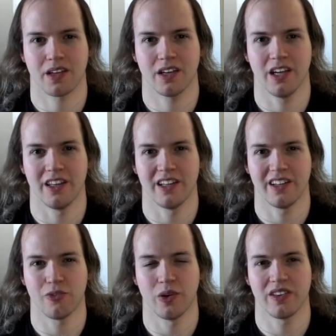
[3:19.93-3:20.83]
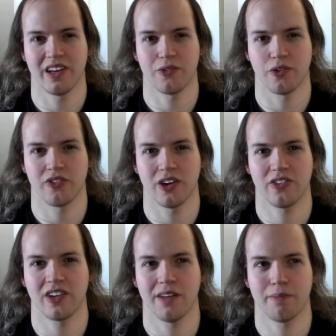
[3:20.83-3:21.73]
And then that's when things will start
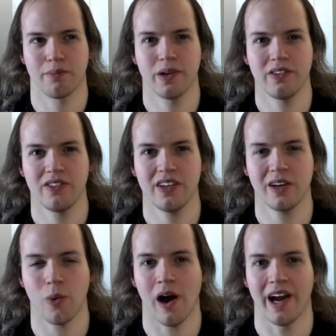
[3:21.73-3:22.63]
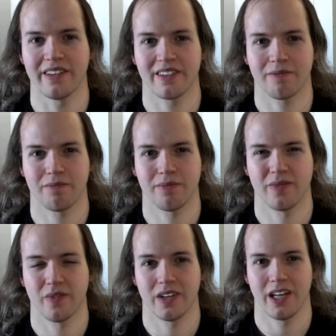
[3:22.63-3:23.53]
to get pretty quiet.
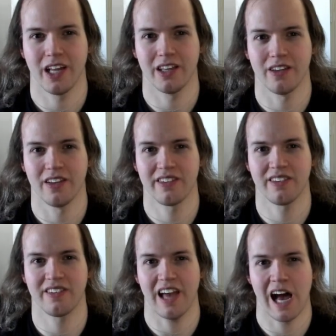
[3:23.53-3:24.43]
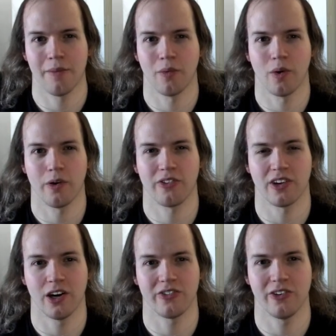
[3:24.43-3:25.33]
And this is the album where we'll
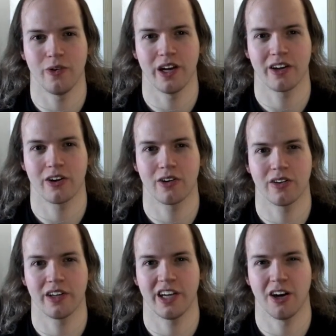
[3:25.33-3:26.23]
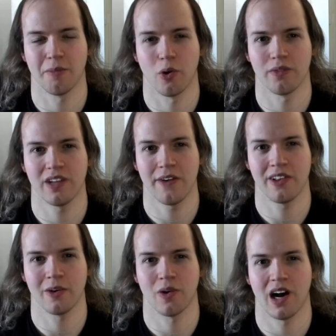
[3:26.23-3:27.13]
start to hear more of David
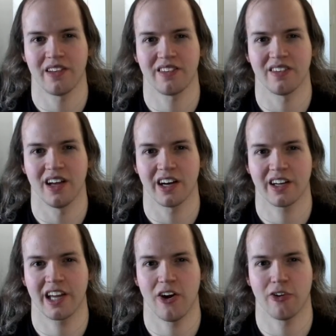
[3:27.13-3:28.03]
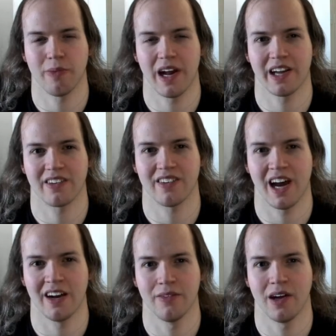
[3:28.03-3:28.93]
Lee Roth's charismatic
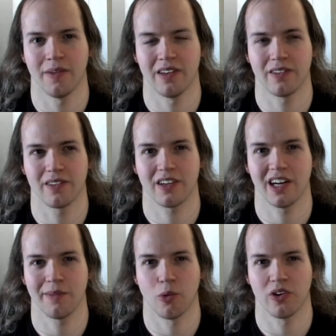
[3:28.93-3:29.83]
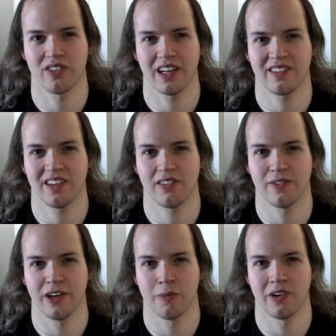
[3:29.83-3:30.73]
side of him, and getting more of that sense of
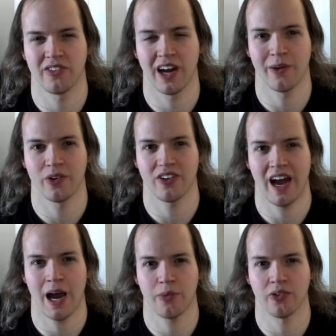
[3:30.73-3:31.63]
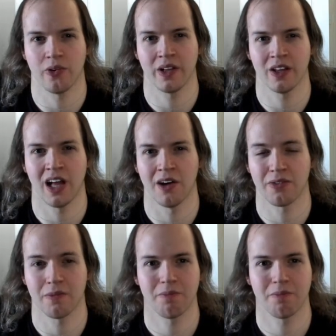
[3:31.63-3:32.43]
humor side, which I absolutely love.